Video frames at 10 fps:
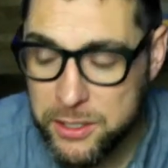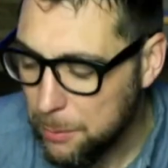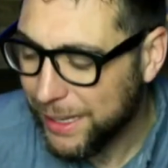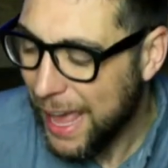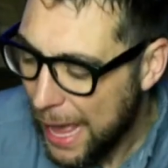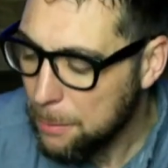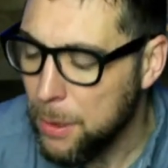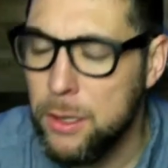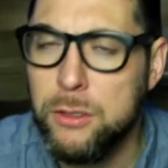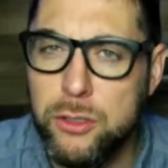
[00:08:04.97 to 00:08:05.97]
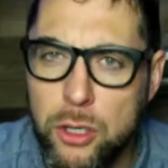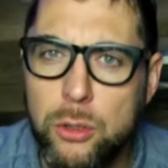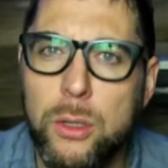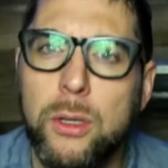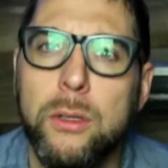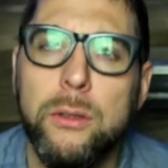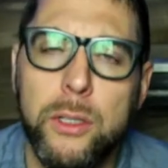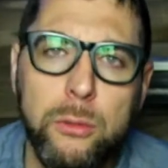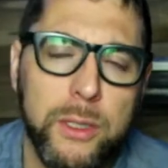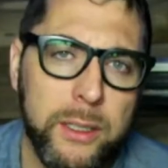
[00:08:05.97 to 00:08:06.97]
is coming.
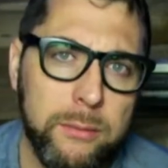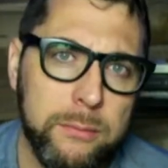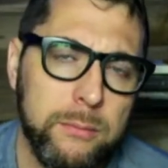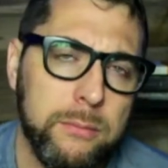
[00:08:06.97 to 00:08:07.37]
Absolutely.